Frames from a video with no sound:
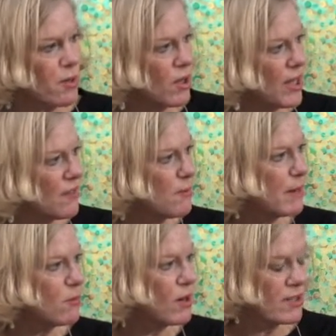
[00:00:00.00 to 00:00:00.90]
We all have a
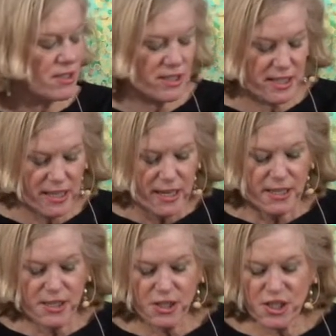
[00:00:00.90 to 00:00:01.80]
memoir
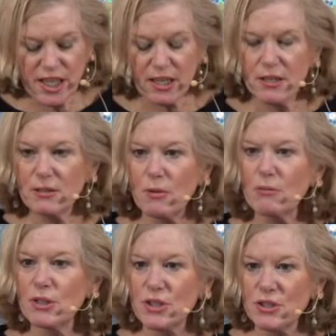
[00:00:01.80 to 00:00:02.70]
to share.
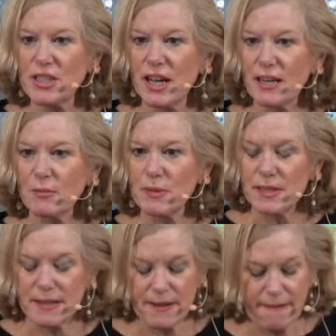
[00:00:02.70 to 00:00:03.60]
What would your title
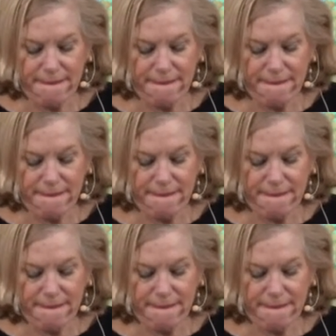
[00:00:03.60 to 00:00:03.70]
be?